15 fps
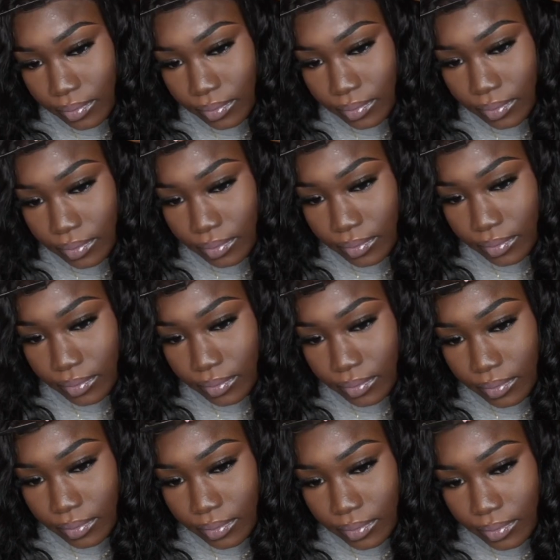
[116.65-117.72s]

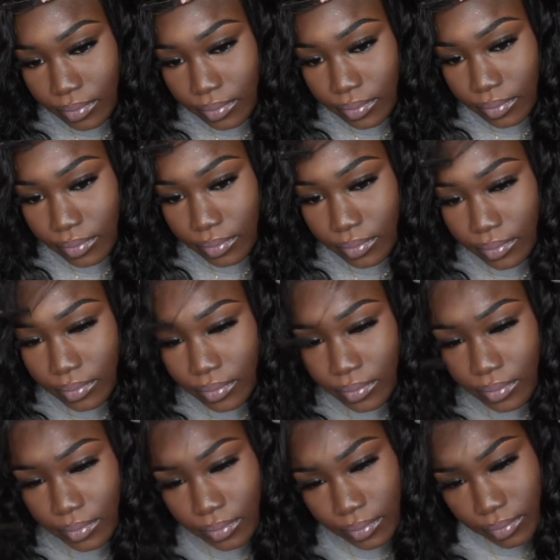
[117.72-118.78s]

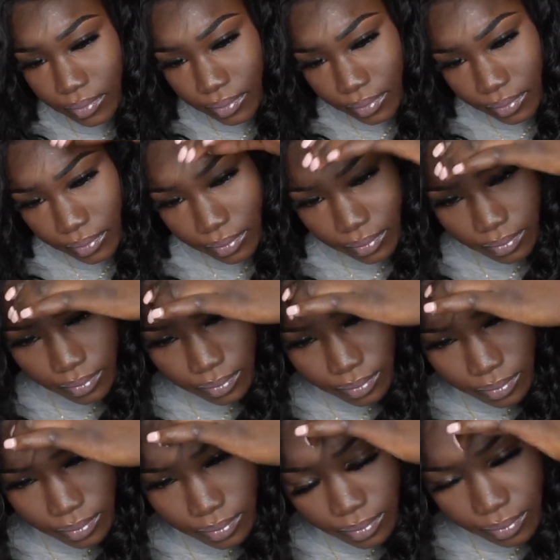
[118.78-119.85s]

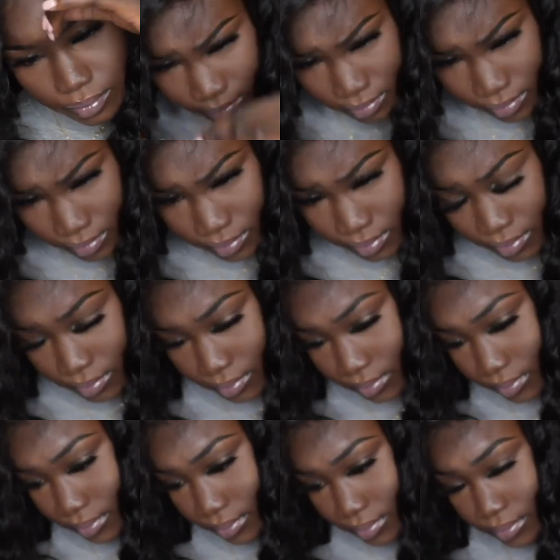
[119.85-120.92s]

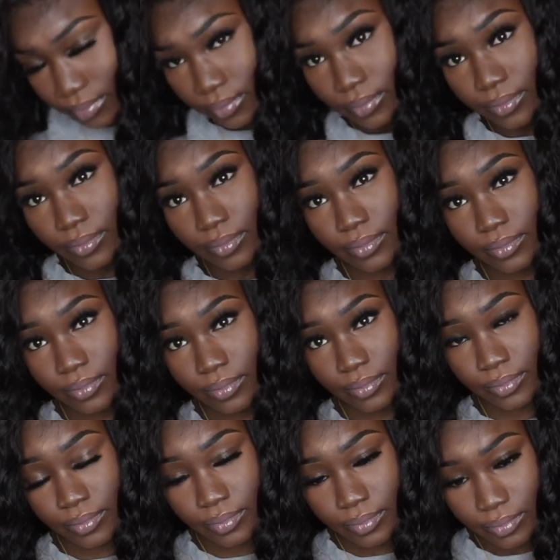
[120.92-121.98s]

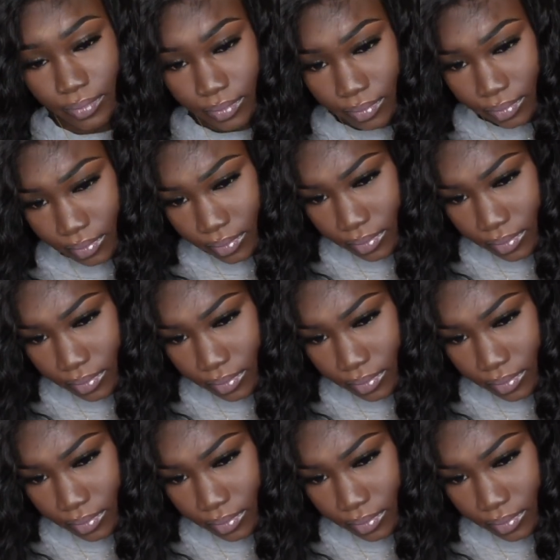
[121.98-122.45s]
Nobody speaks.